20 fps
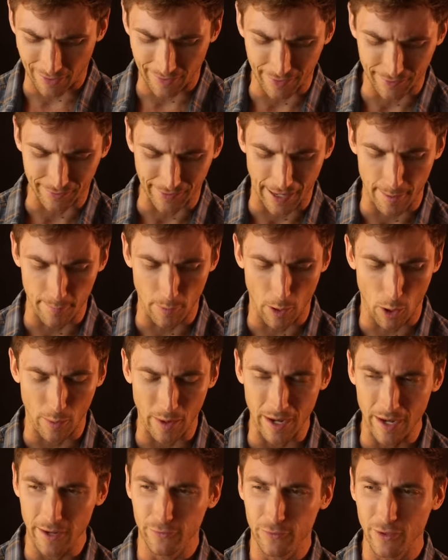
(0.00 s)
LAX ammo,
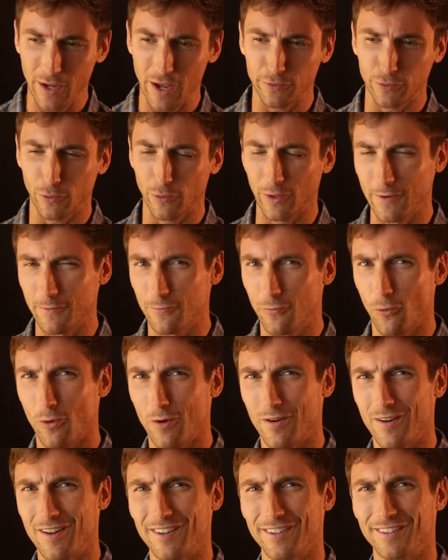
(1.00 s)
and if you guys are looking
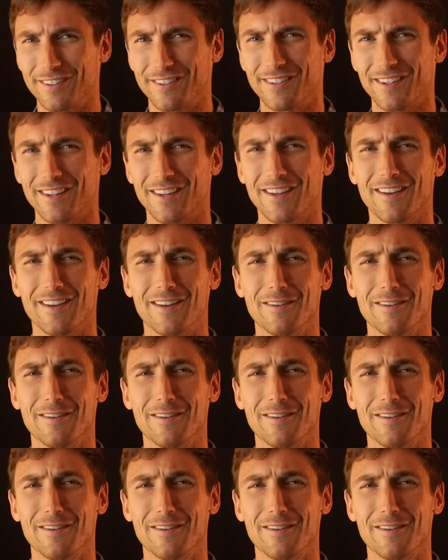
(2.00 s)
for a sick